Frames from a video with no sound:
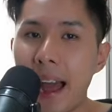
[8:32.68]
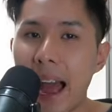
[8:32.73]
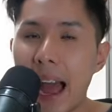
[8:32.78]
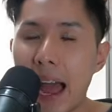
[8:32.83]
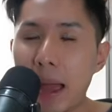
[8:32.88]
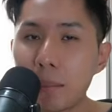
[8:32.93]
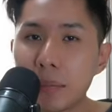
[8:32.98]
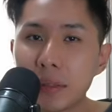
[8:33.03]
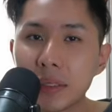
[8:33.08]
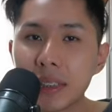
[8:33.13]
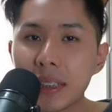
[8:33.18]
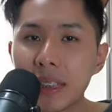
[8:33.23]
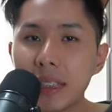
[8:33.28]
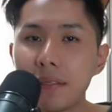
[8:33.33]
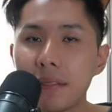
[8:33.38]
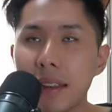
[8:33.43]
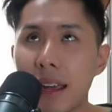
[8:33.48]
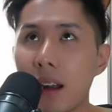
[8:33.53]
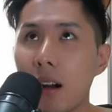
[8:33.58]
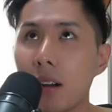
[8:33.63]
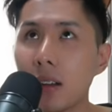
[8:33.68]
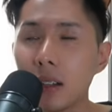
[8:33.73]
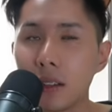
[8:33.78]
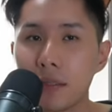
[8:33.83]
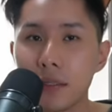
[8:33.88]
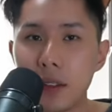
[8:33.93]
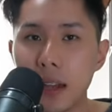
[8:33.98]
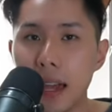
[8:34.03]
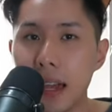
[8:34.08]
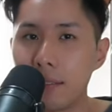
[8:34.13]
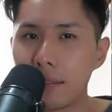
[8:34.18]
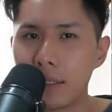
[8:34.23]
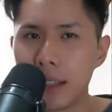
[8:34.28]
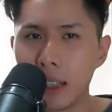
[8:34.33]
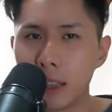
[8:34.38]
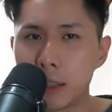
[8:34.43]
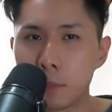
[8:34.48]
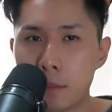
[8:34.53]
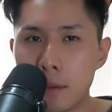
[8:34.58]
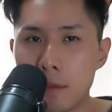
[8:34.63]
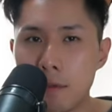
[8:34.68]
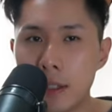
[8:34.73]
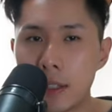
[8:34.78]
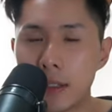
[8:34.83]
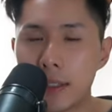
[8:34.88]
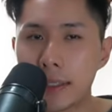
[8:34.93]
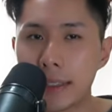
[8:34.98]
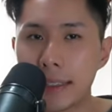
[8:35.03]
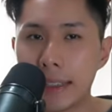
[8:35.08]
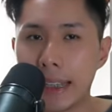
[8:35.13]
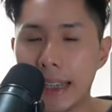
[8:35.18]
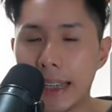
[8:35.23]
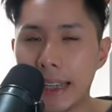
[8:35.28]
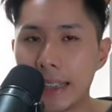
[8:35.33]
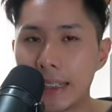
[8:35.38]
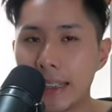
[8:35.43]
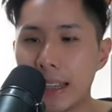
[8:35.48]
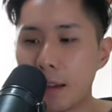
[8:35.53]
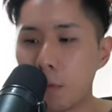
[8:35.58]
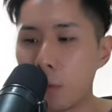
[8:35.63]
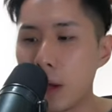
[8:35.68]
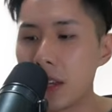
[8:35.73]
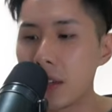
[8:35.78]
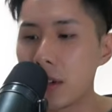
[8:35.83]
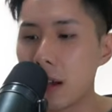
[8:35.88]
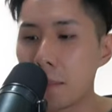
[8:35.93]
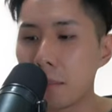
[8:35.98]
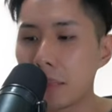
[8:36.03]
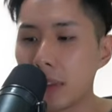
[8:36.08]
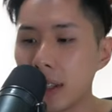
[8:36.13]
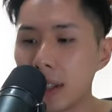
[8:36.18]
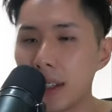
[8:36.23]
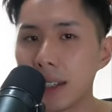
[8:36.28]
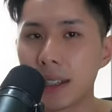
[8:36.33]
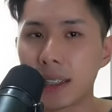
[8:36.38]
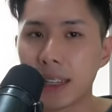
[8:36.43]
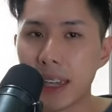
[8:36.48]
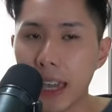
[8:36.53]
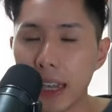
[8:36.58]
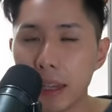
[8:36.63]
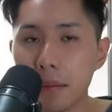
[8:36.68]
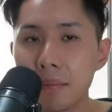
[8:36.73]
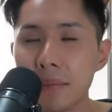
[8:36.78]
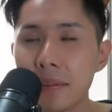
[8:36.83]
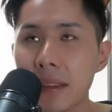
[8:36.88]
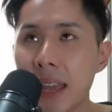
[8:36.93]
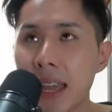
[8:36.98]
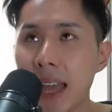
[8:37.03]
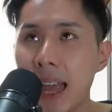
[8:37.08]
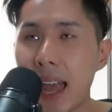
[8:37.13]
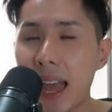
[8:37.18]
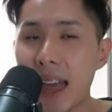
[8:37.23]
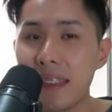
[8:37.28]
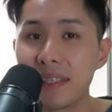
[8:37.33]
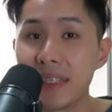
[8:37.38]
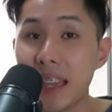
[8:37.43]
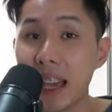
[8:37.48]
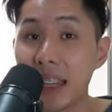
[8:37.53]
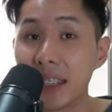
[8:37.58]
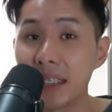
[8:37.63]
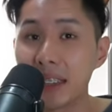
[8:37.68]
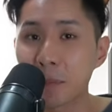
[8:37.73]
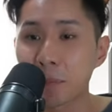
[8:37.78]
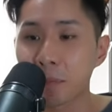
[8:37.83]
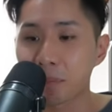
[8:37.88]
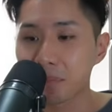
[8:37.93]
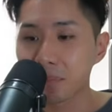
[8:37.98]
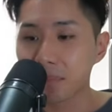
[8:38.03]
I believe that all of you have the experience is that when you're playing a game and then